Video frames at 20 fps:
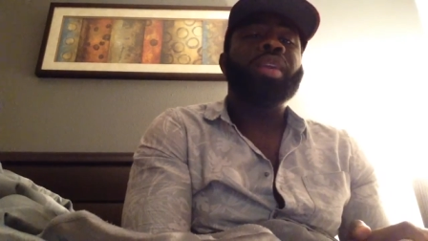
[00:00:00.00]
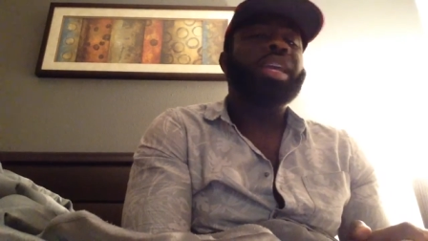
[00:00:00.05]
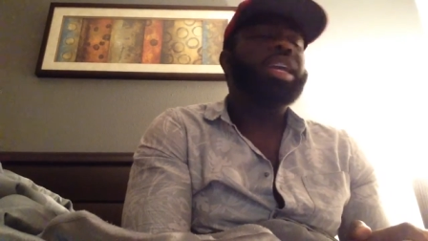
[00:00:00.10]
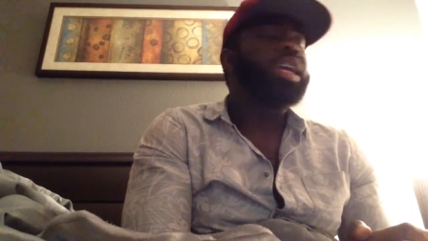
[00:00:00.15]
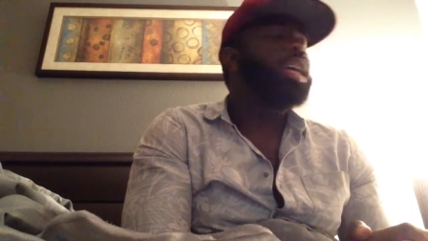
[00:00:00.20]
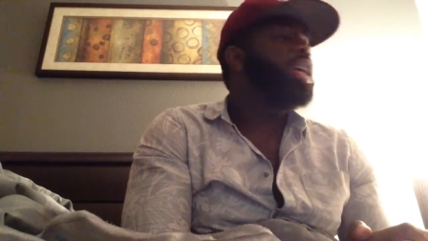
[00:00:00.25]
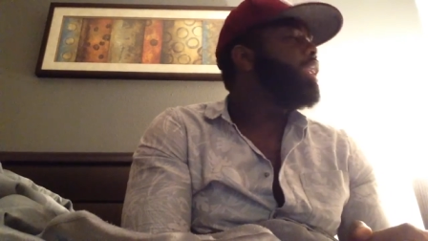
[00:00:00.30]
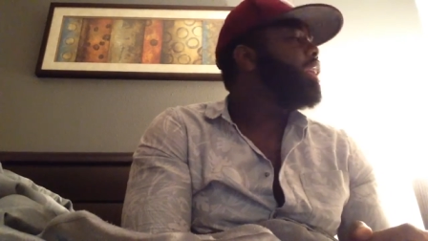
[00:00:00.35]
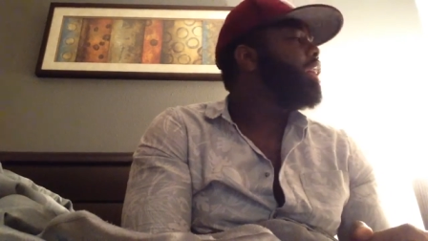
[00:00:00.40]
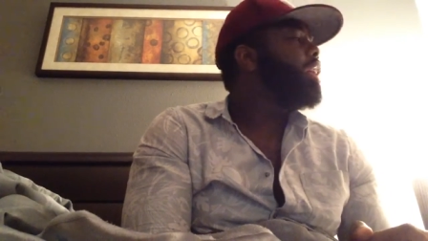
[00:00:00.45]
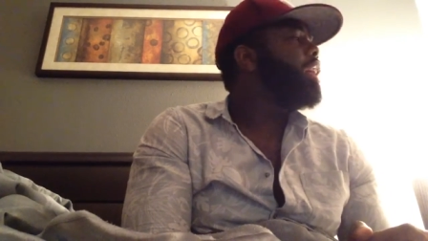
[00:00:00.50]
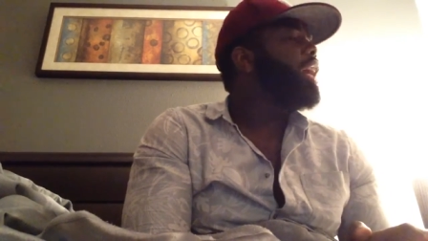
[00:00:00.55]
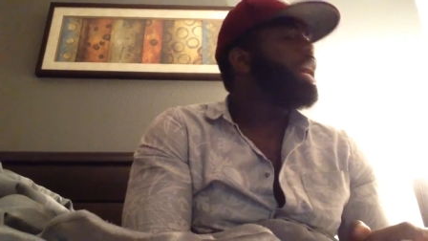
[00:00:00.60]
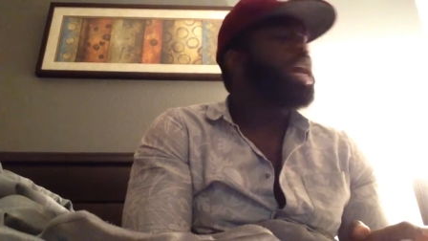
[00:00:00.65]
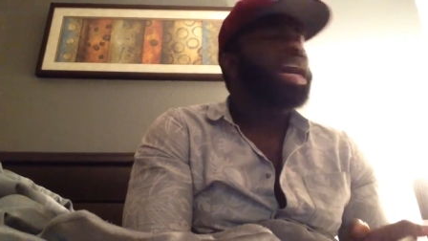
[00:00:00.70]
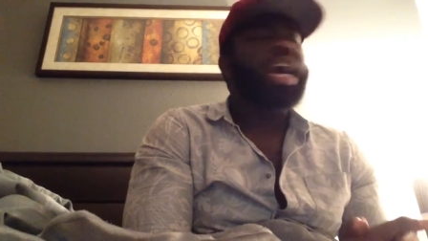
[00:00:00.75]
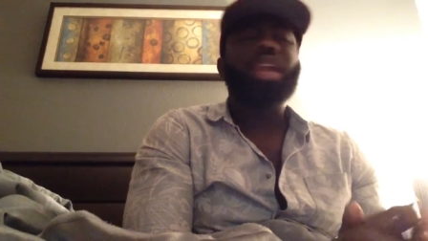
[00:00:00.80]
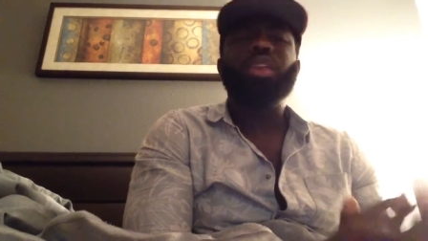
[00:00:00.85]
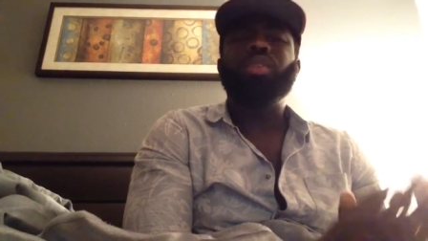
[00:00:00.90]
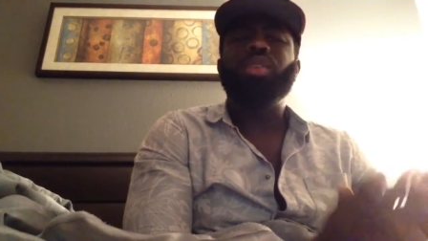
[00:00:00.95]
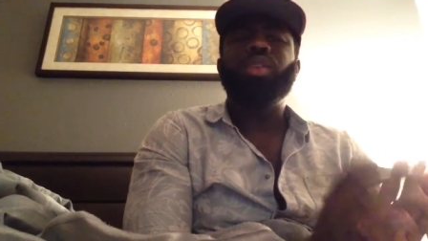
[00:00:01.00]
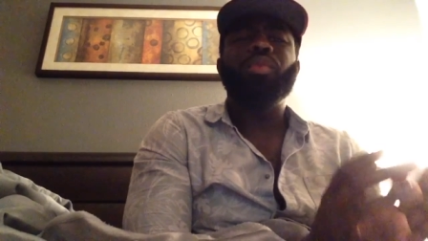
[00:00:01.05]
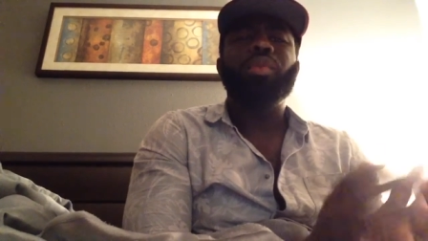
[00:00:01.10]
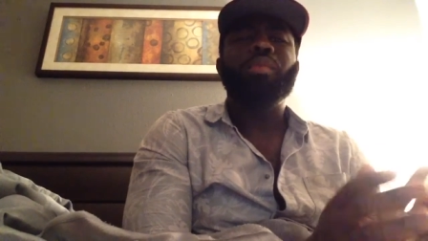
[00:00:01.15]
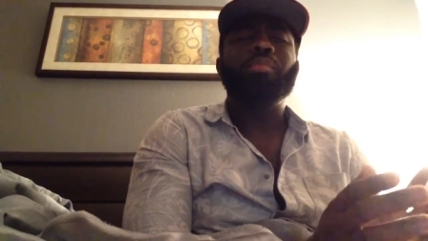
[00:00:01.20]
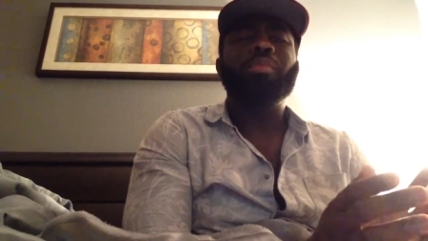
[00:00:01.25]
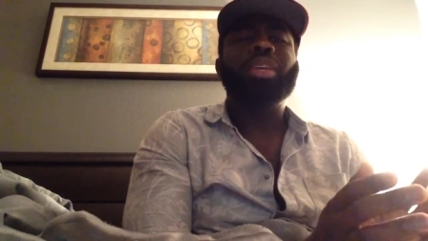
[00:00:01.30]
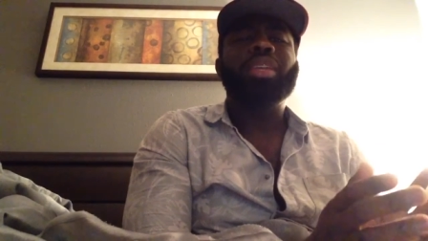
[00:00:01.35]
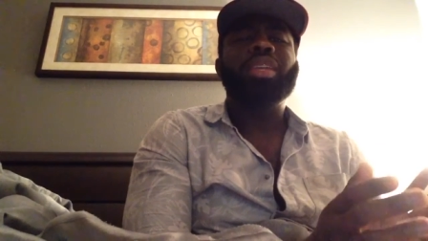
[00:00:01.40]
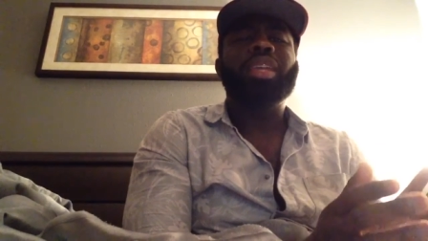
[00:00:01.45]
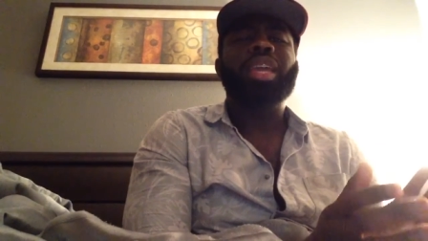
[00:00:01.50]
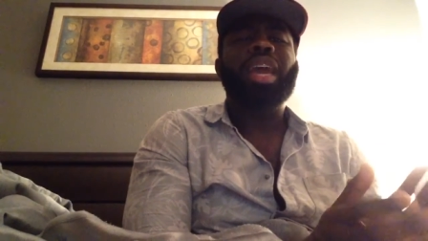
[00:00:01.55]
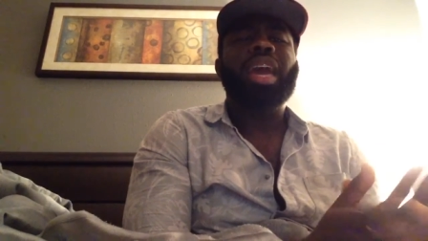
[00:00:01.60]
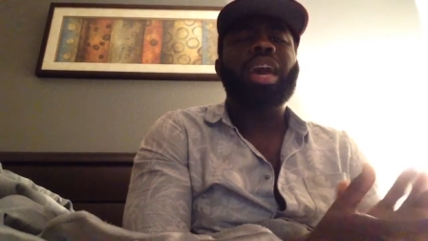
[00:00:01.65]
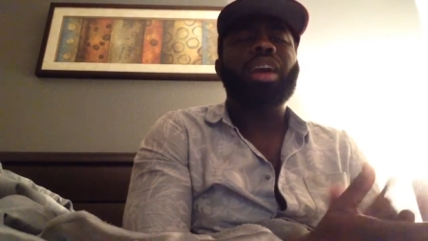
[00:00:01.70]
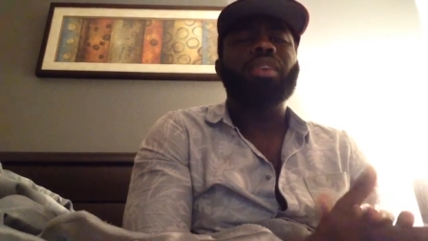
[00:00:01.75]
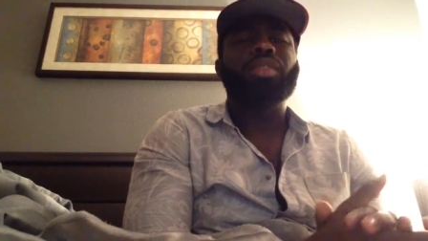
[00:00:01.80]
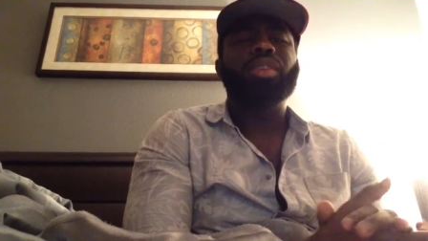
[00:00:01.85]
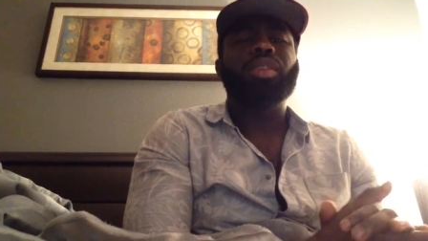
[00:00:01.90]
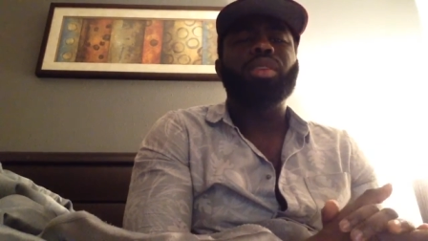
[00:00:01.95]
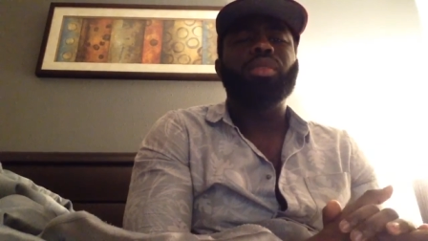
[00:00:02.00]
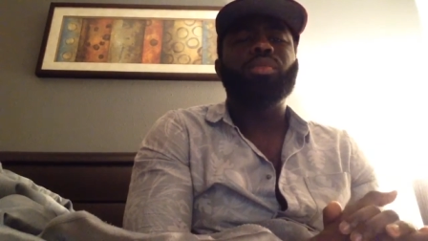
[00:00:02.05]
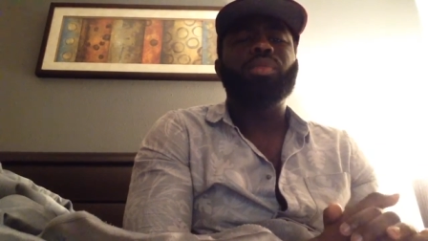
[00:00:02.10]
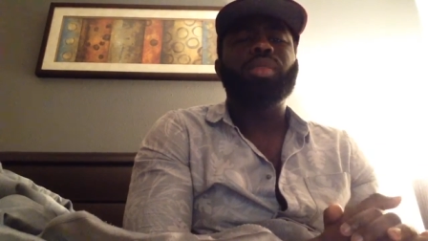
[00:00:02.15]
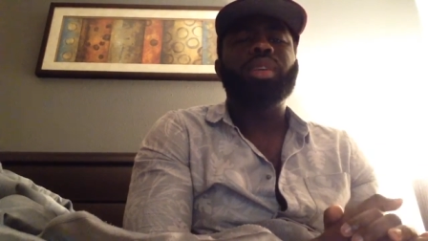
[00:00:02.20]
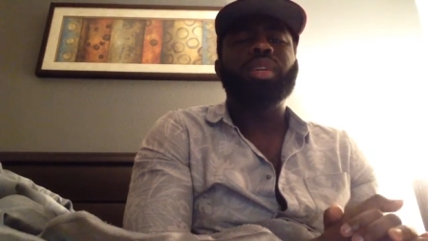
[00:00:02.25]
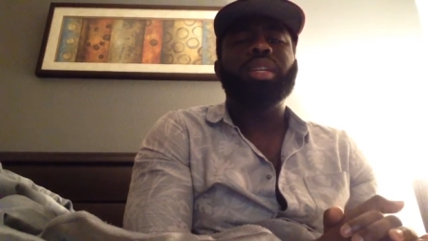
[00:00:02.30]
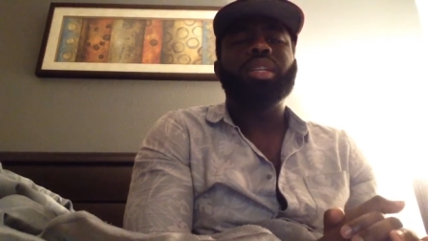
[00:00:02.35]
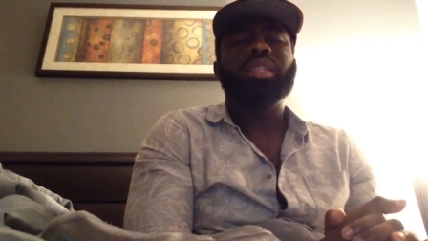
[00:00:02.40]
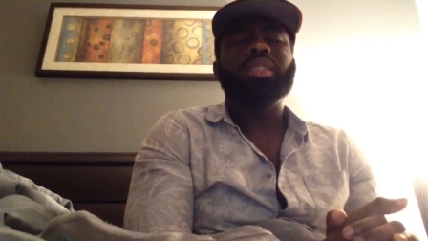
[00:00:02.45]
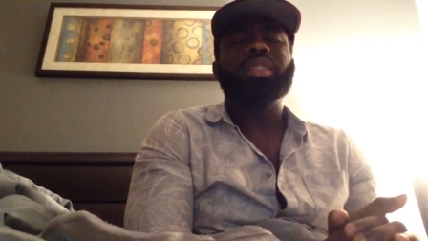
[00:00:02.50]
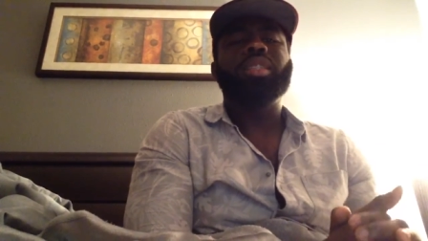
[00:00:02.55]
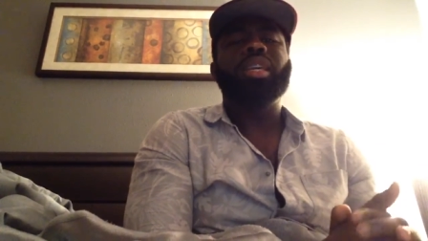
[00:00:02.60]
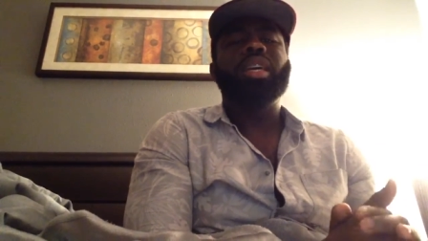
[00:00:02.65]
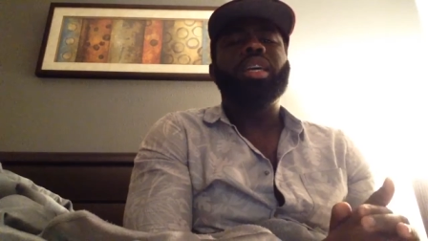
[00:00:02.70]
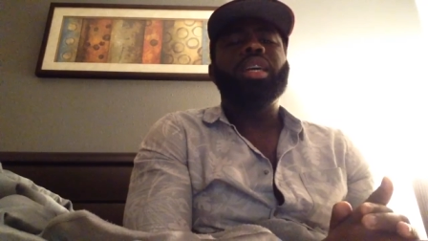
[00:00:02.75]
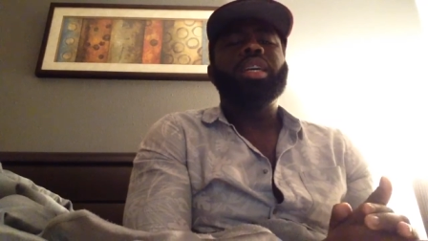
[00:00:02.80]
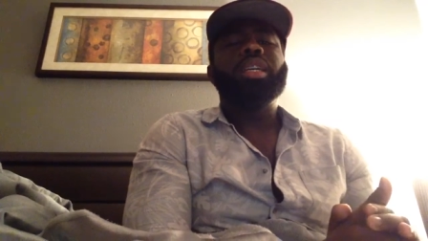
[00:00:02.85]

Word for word: and uh, I don't know what media outlet it was